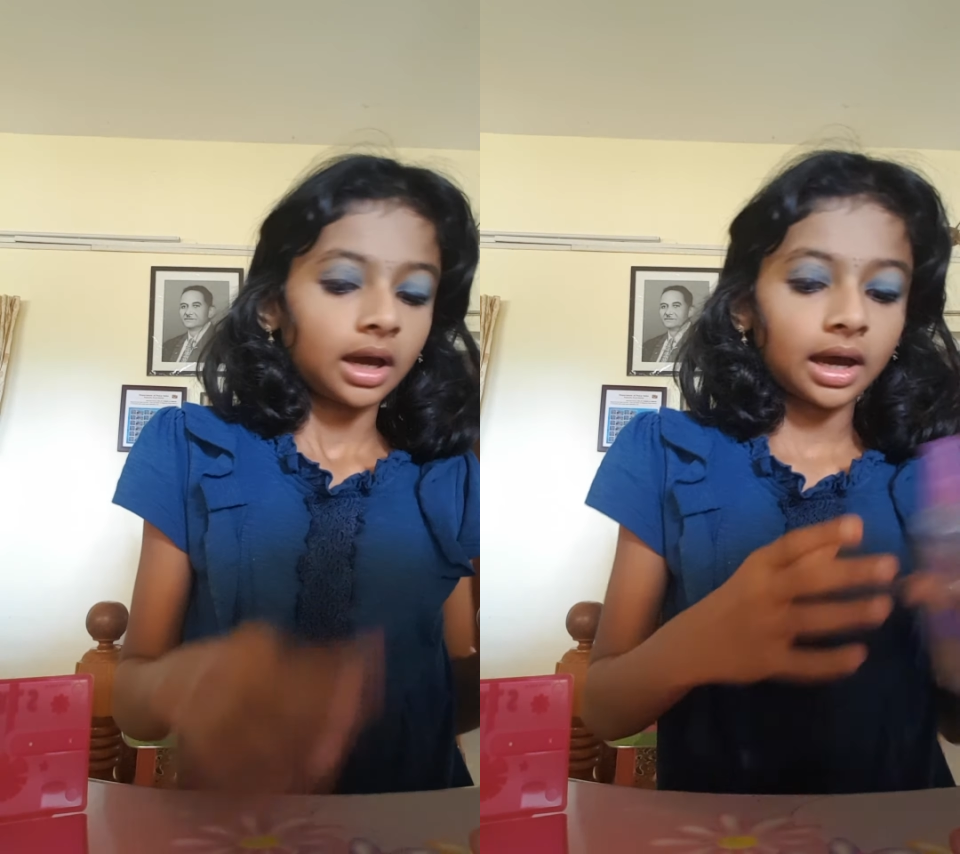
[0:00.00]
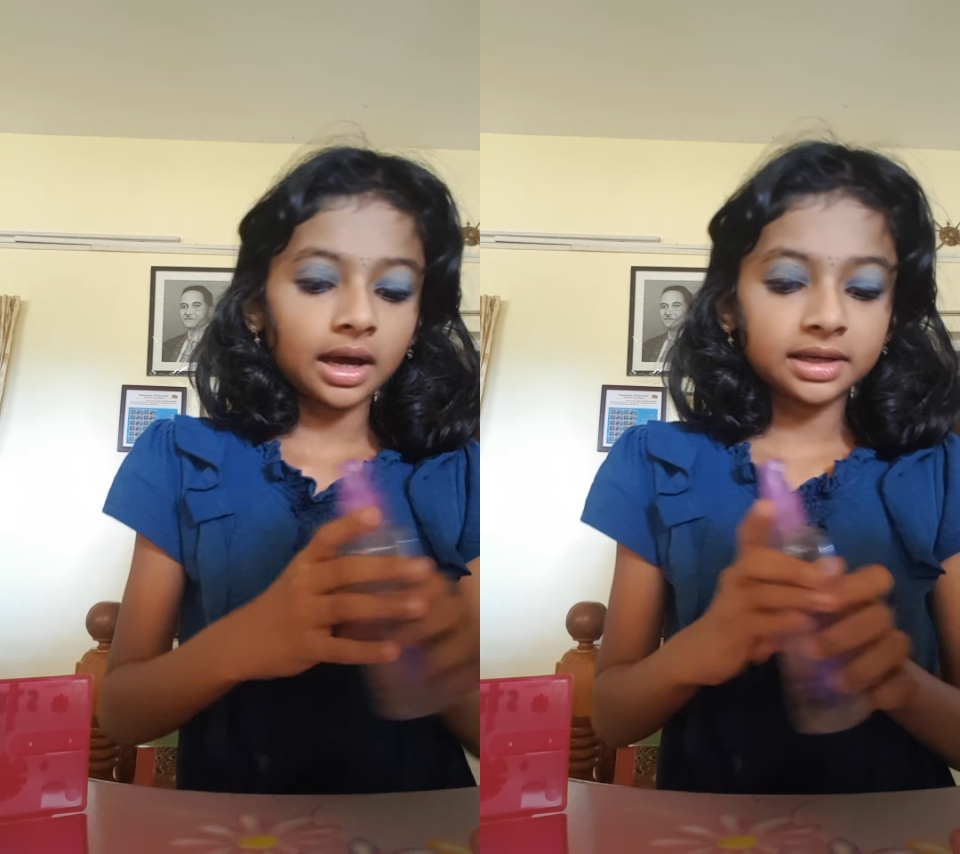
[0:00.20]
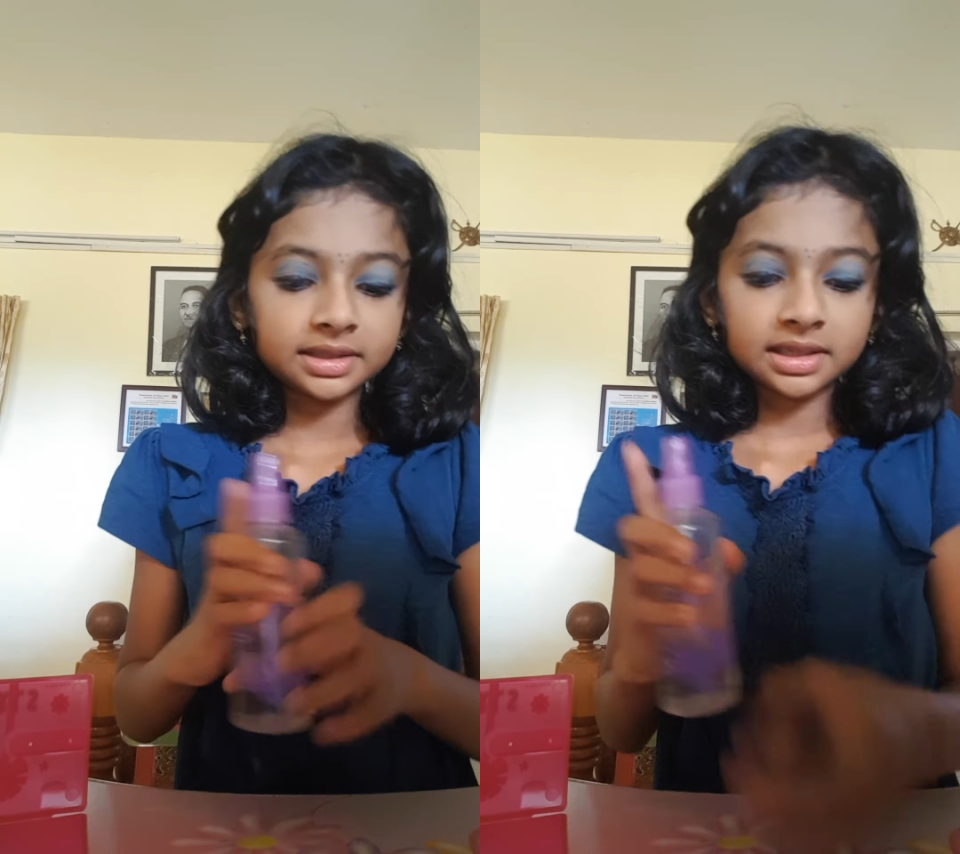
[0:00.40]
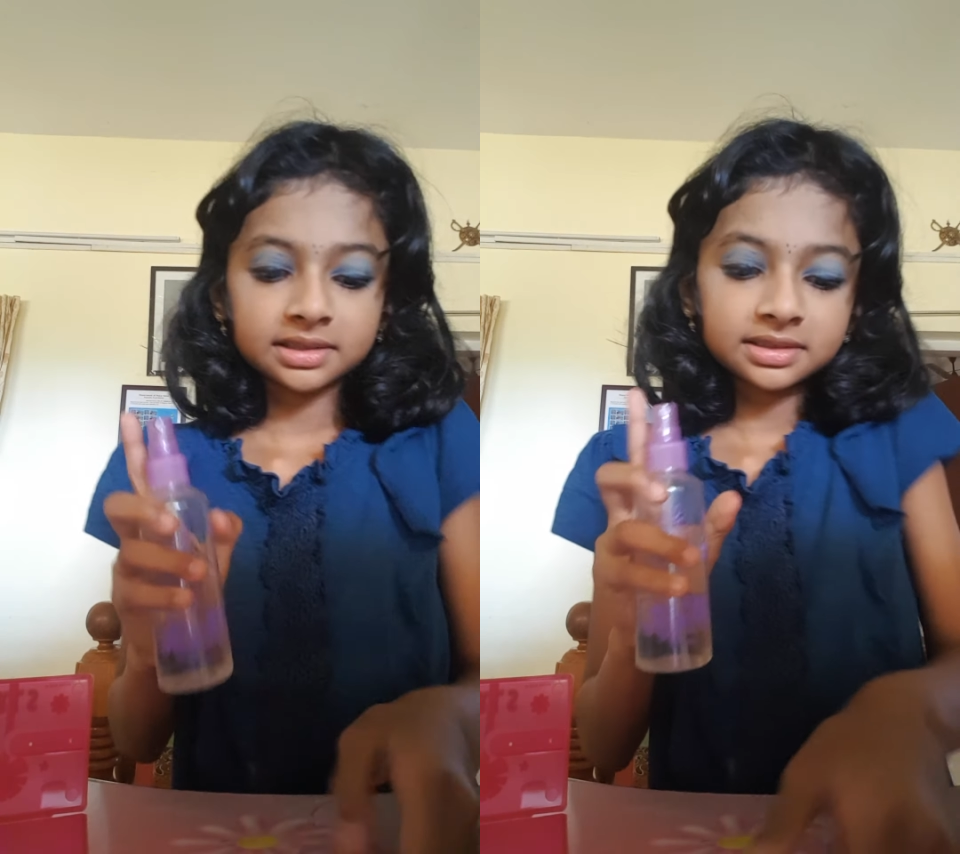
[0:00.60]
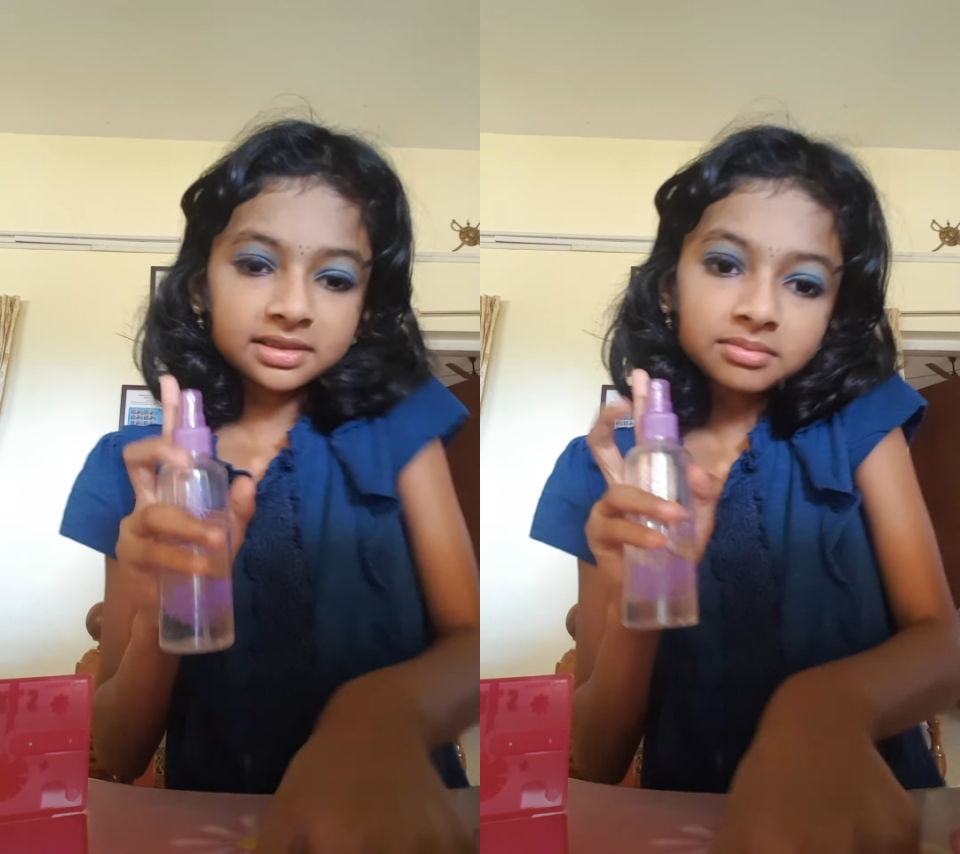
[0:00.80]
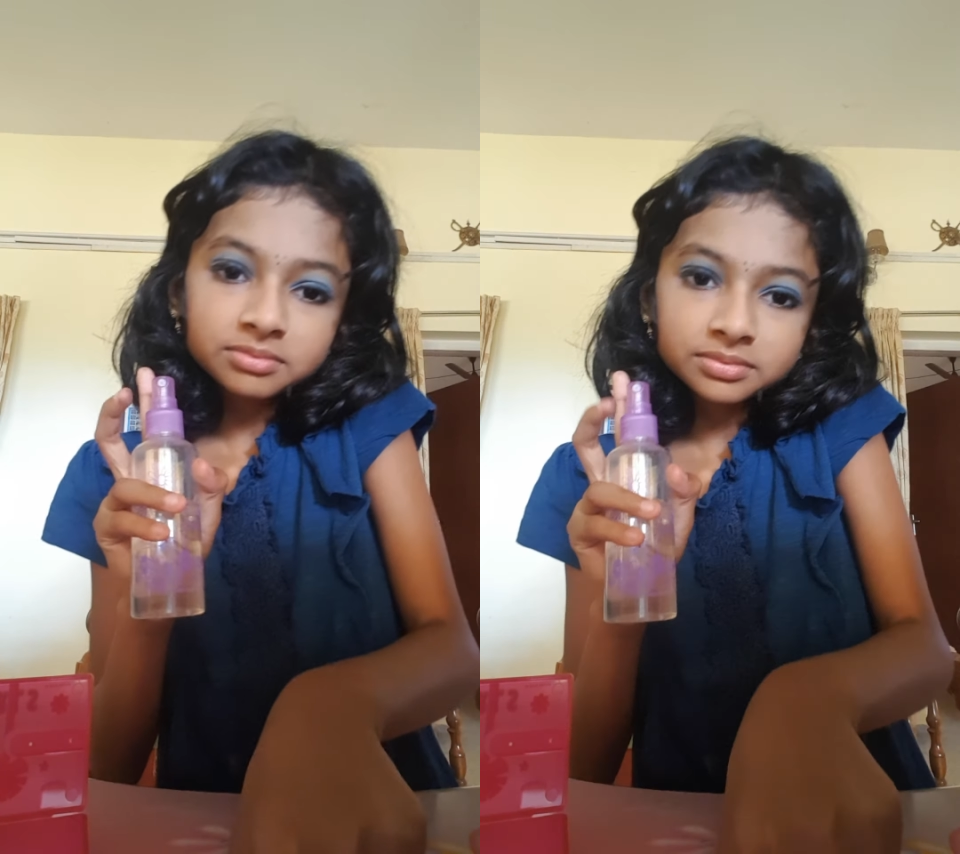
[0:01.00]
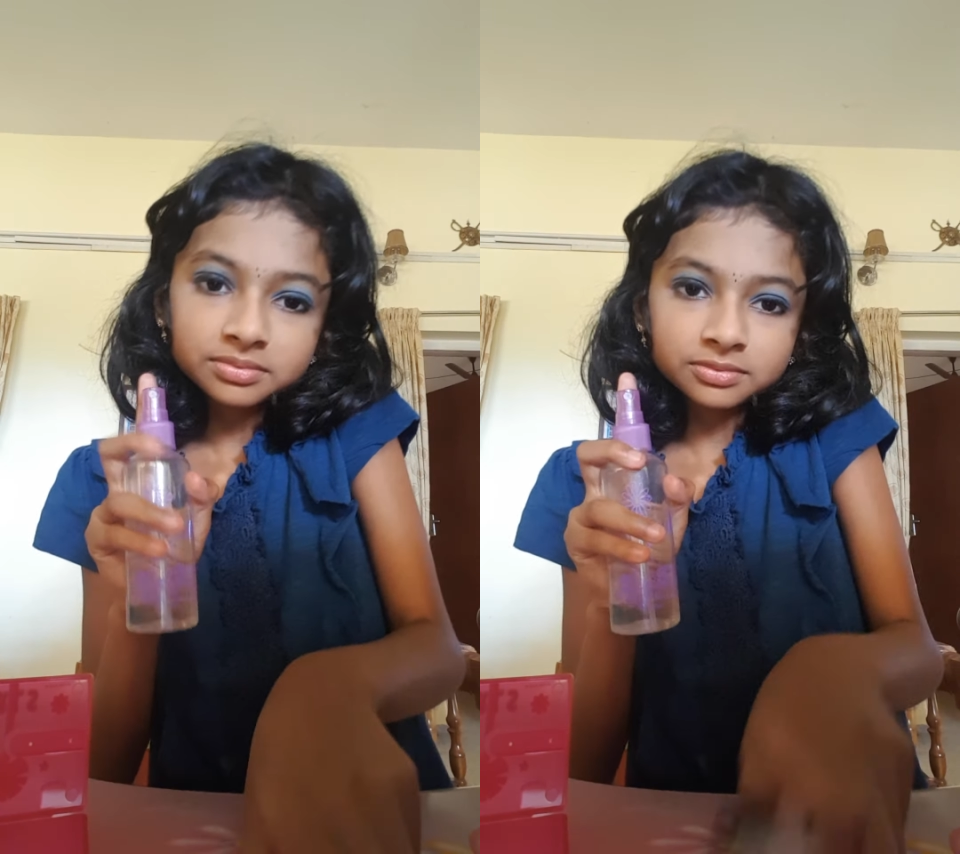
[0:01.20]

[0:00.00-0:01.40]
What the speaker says: I'll take some